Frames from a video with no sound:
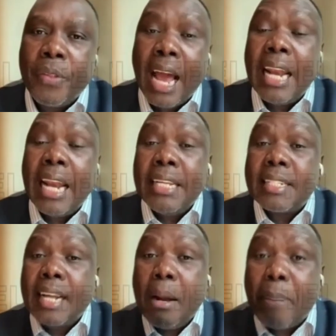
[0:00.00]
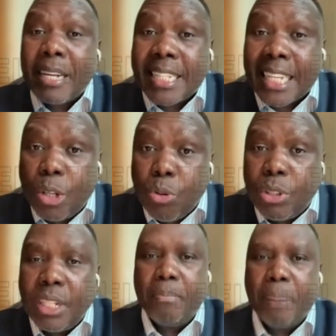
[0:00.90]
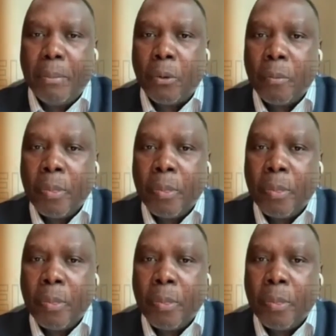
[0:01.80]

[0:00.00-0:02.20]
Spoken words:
And he started persecuting the people,